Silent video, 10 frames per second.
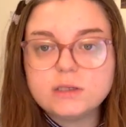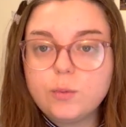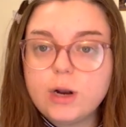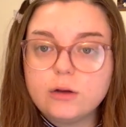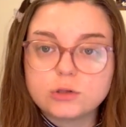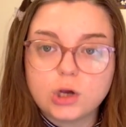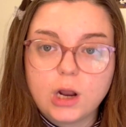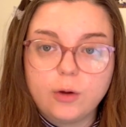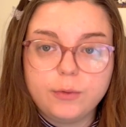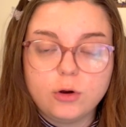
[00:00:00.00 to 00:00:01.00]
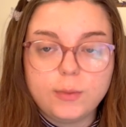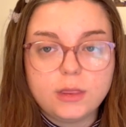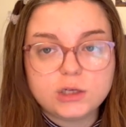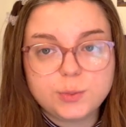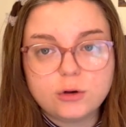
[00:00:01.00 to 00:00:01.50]
Someone else could help you to be
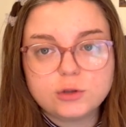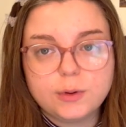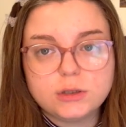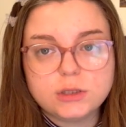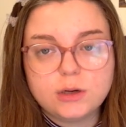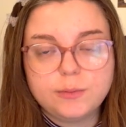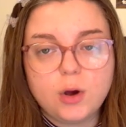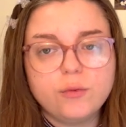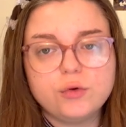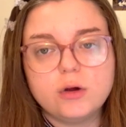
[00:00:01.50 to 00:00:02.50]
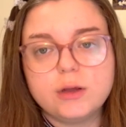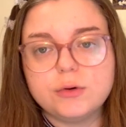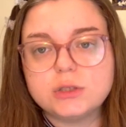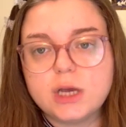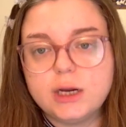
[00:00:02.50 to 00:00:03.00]
the spokesperson, but overall they
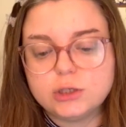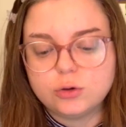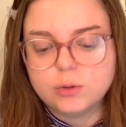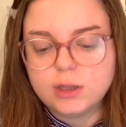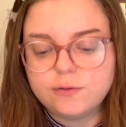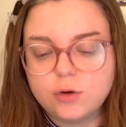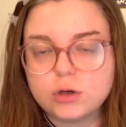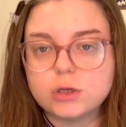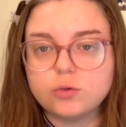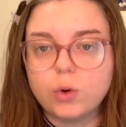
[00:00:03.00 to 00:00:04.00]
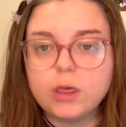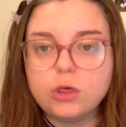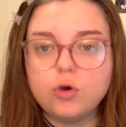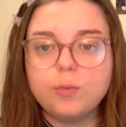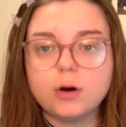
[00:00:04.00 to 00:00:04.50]
were saying to really focus on what
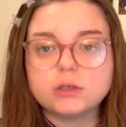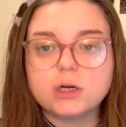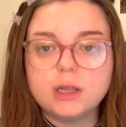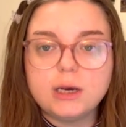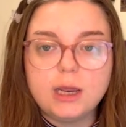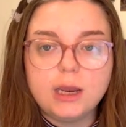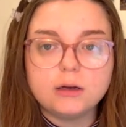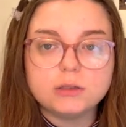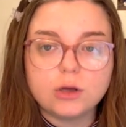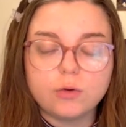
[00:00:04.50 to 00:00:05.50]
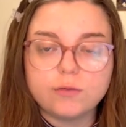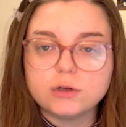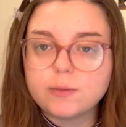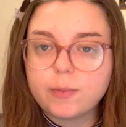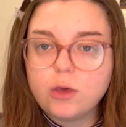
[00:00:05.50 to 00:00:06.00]
you personally need. So if
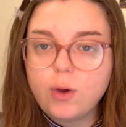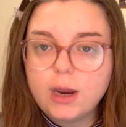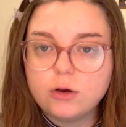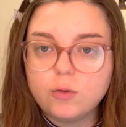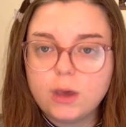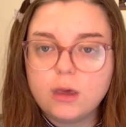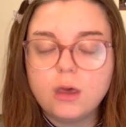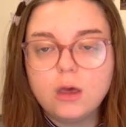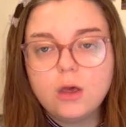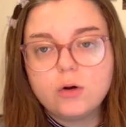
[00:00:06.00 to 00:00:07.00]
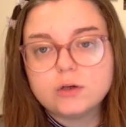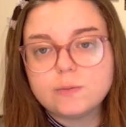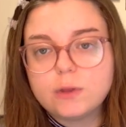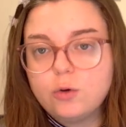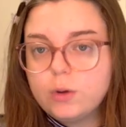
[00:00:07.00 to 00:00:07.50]
there's something you hate doing or
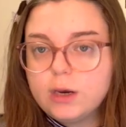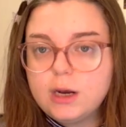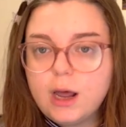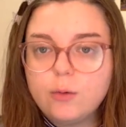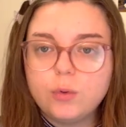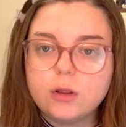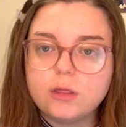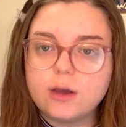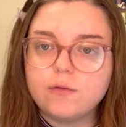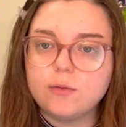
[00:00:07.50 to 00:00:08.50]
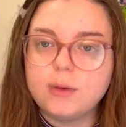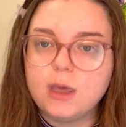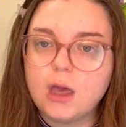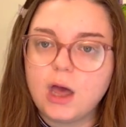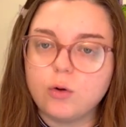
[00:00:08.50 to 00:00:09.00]
something you really need help with, like for
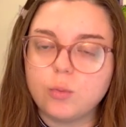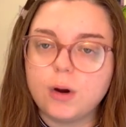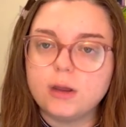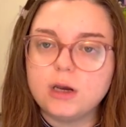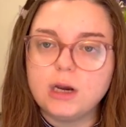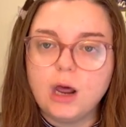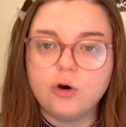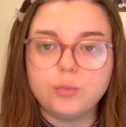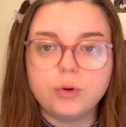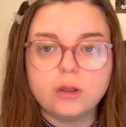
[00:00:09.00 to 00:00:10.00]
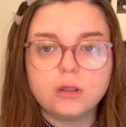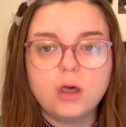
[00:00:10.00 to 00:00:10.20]
me, I would probably need help with